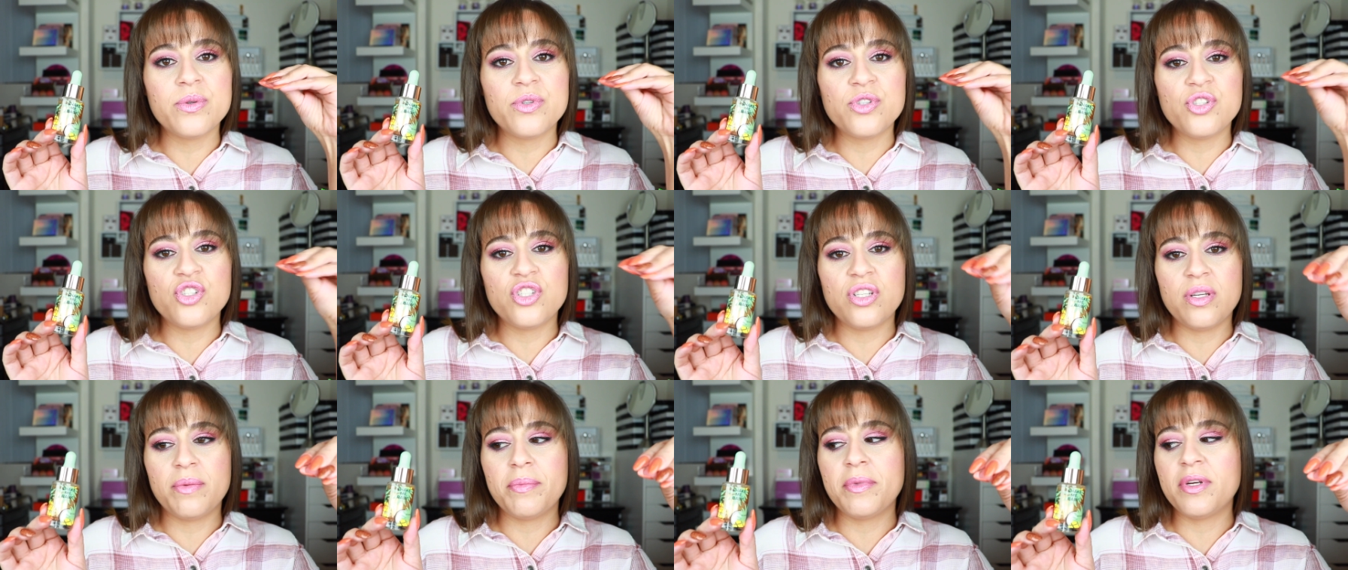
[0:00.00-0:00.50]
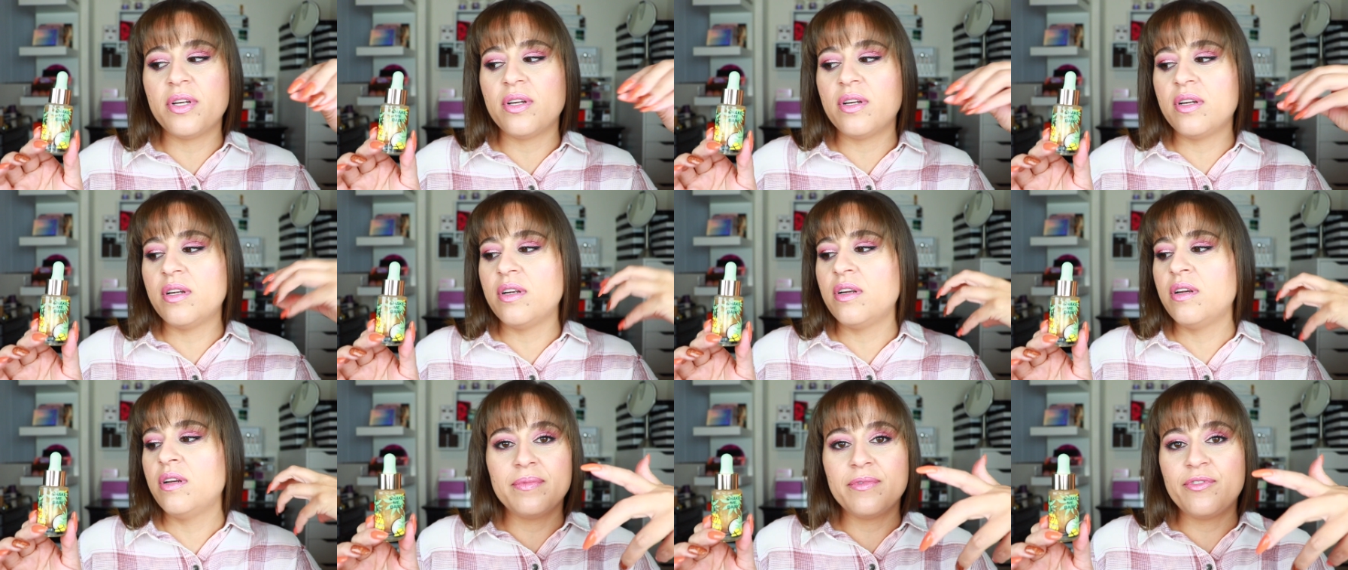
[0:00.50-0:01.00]

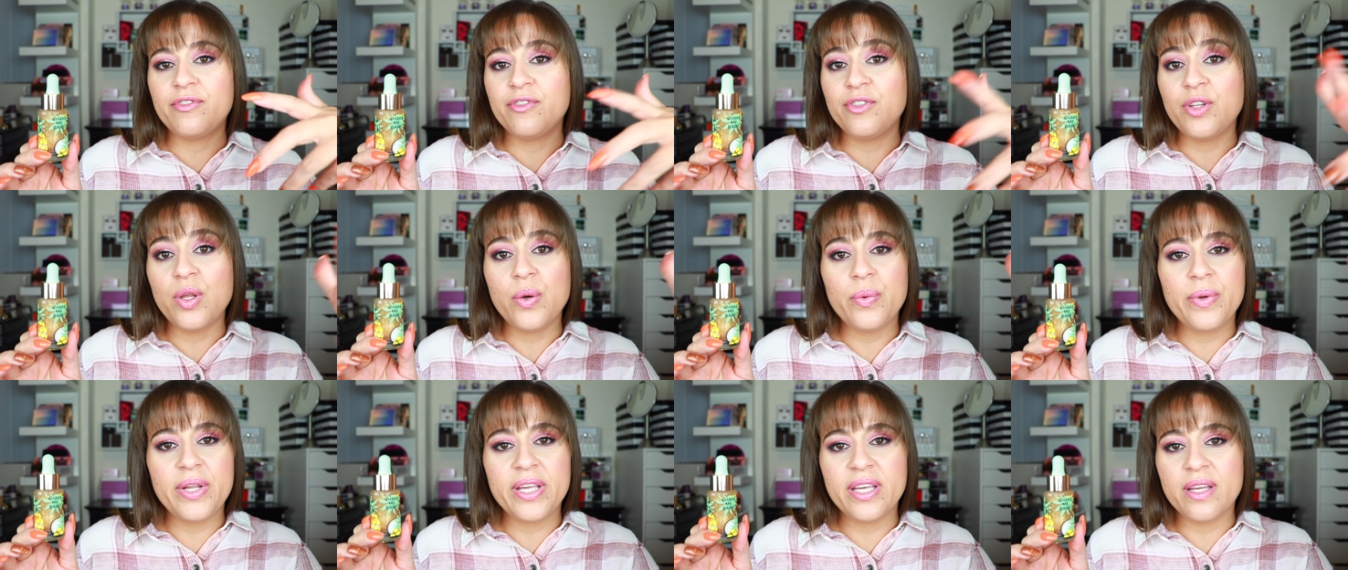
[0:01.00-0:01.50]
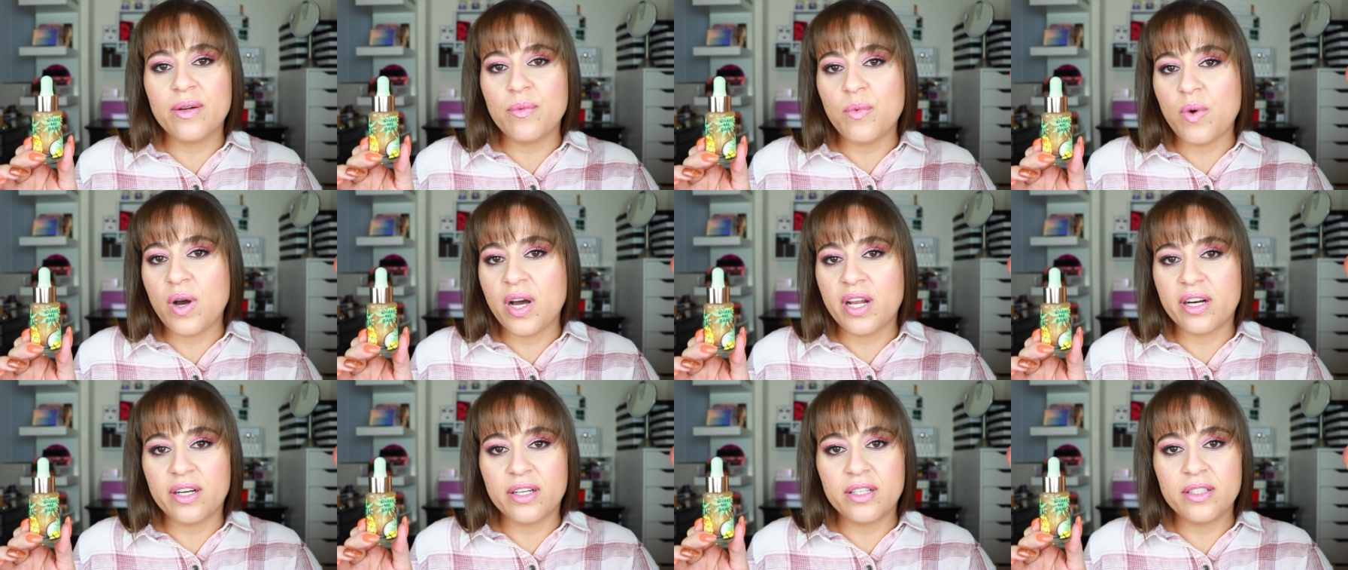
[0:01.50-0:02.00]
shimmer floating in
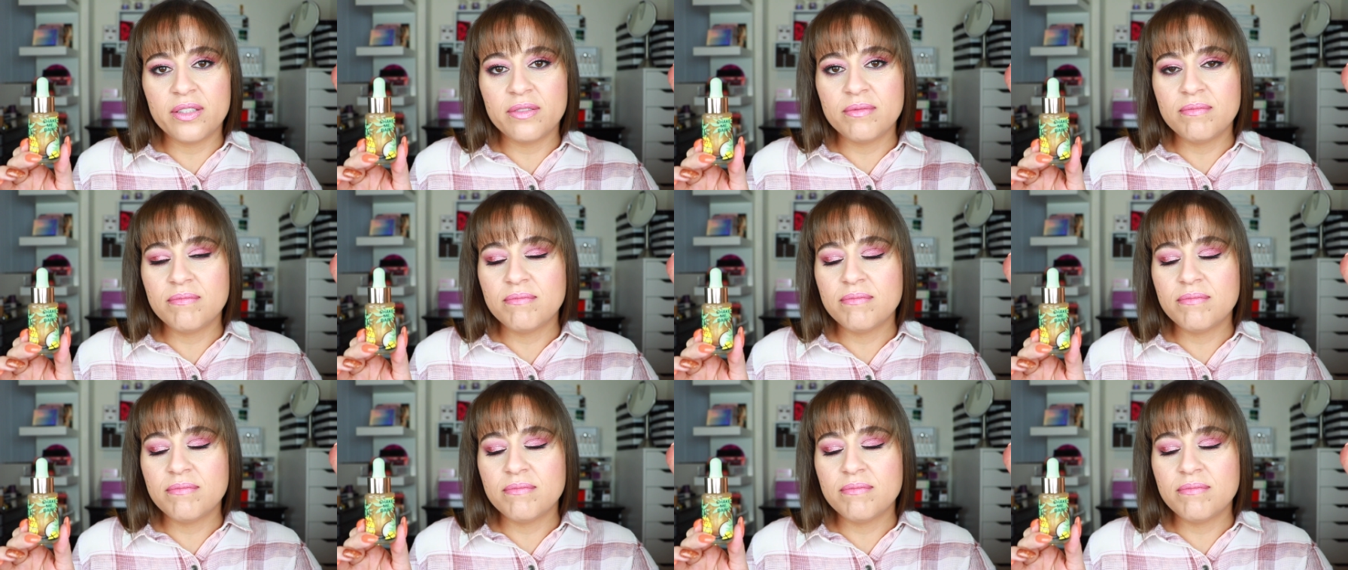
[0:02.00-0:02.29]
water.